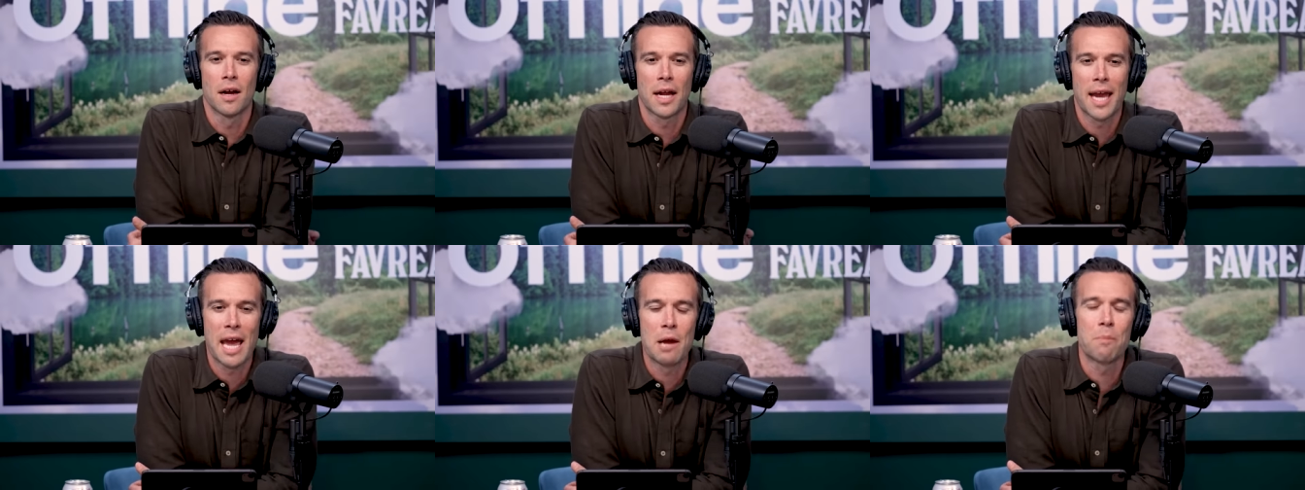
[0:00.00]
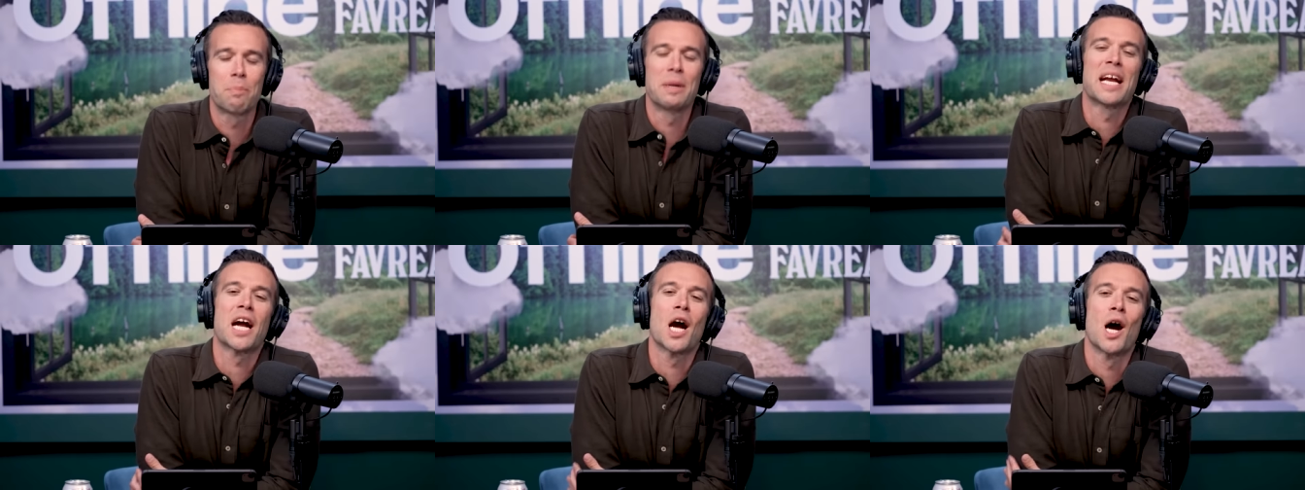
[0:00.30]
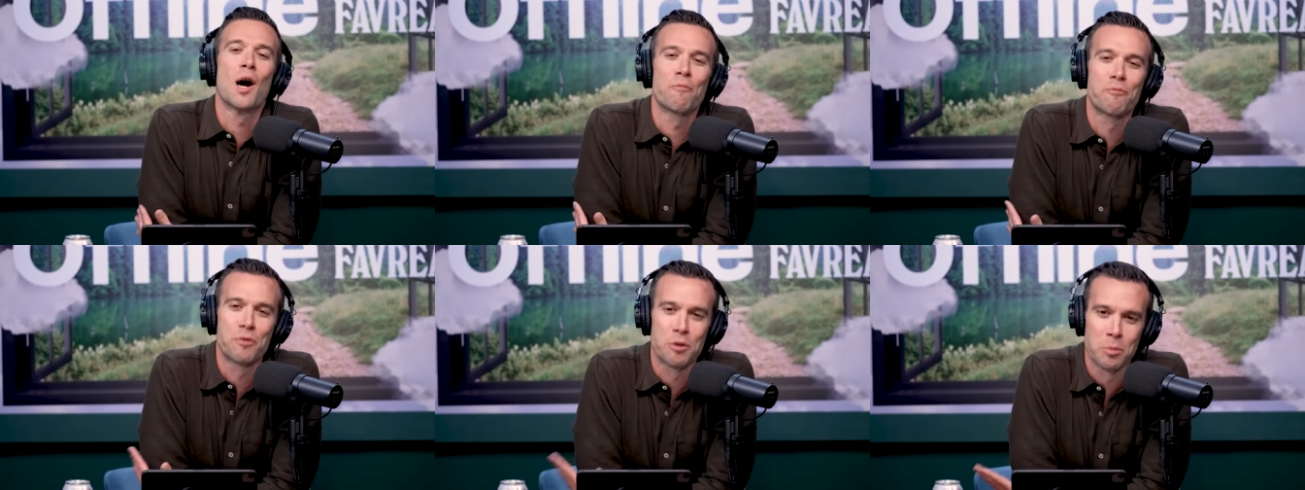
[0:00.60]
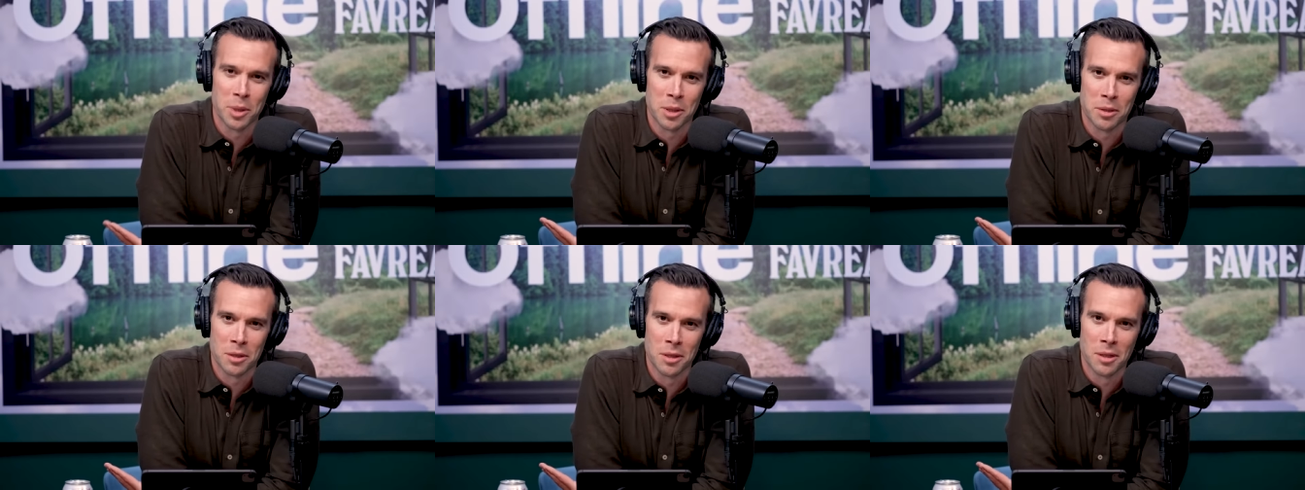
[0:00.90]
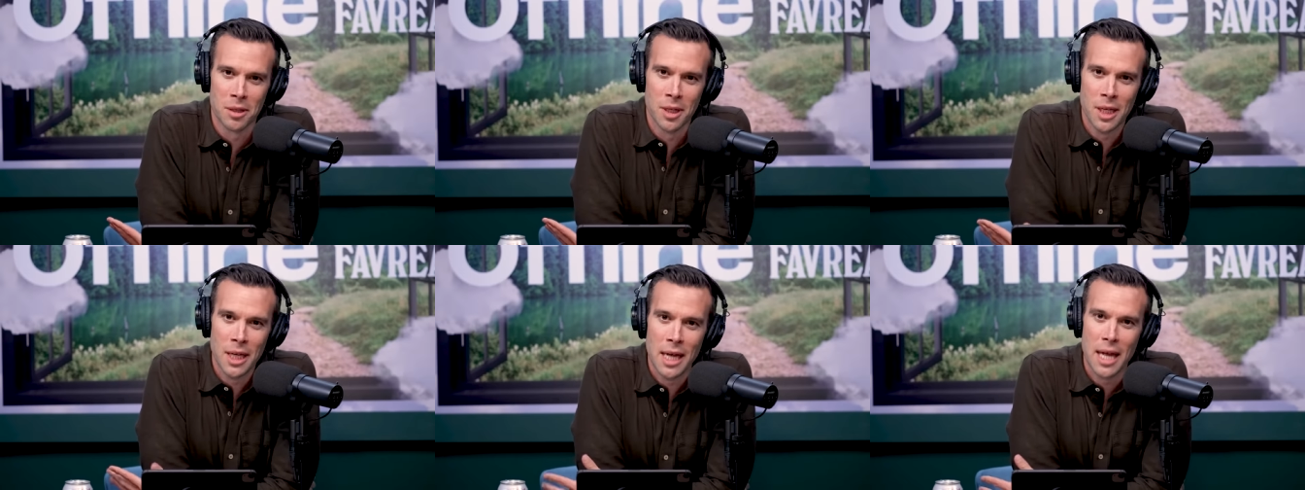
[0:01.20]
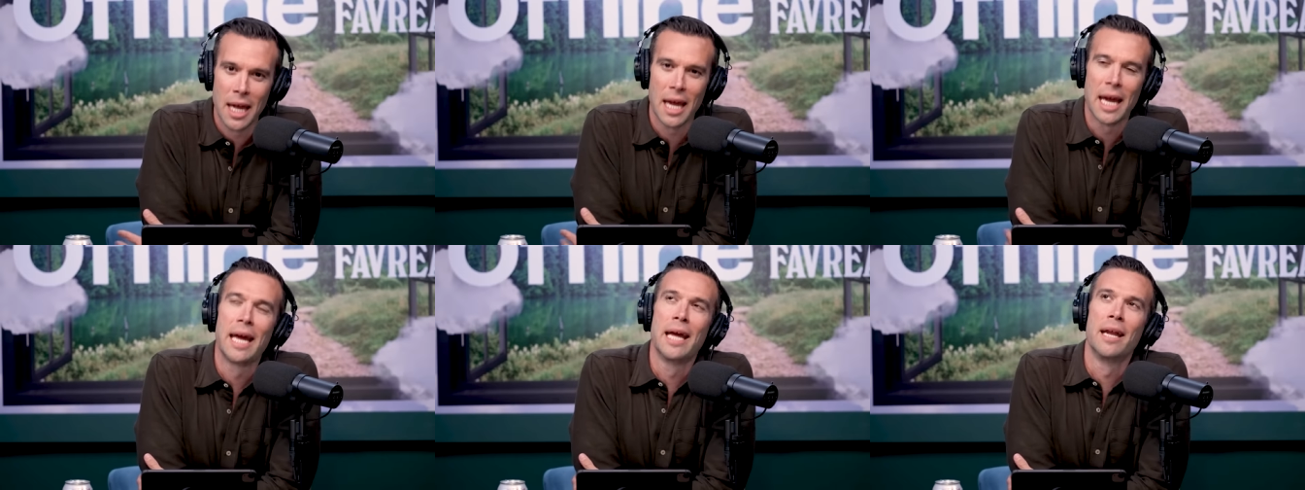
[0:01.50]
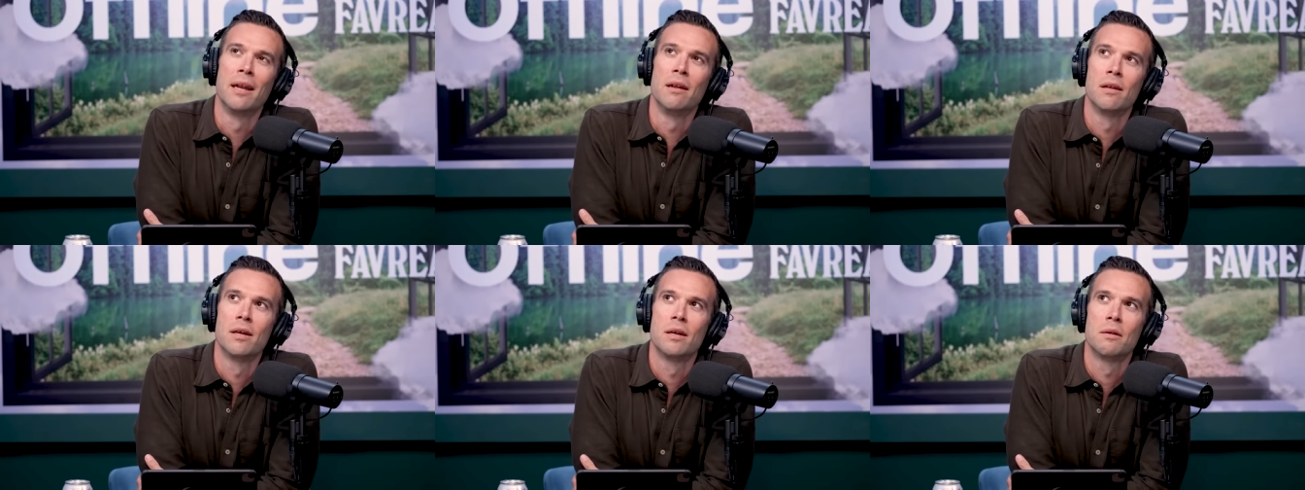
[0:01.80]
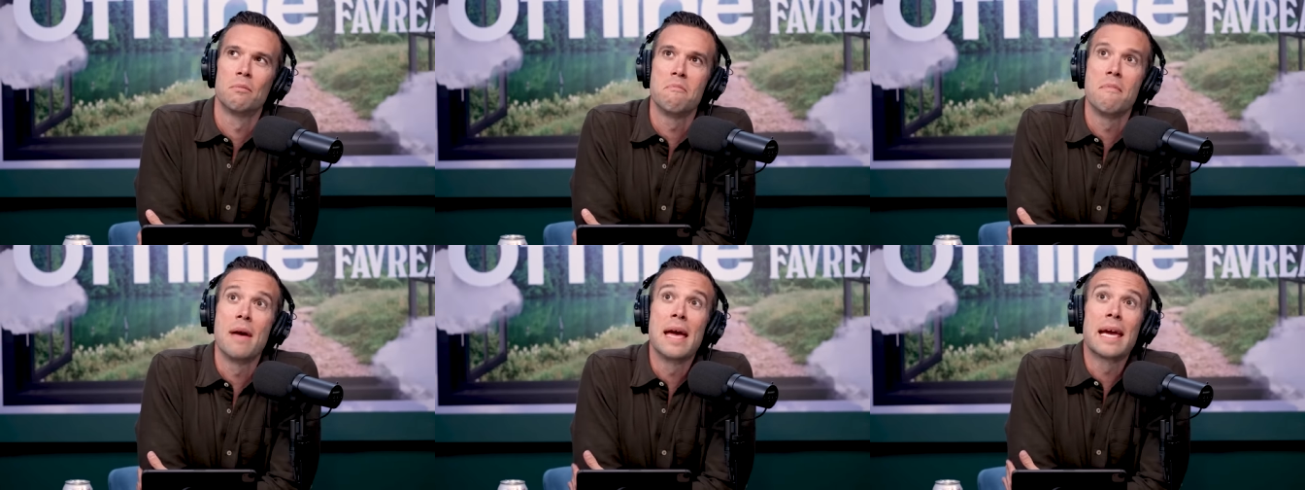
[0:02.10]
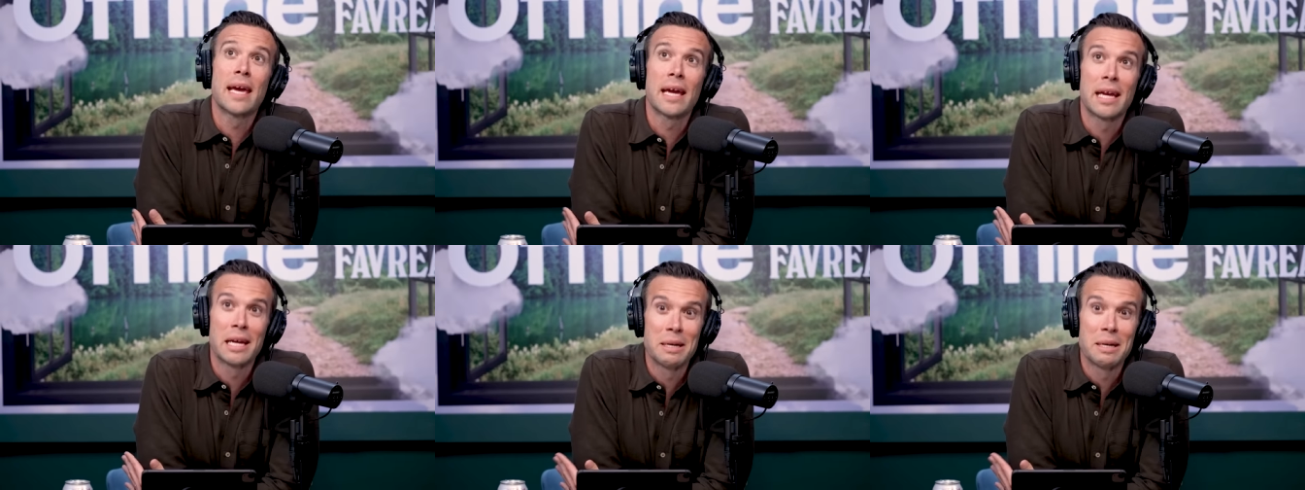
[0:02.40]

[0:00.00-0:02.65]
can't be comfortable in making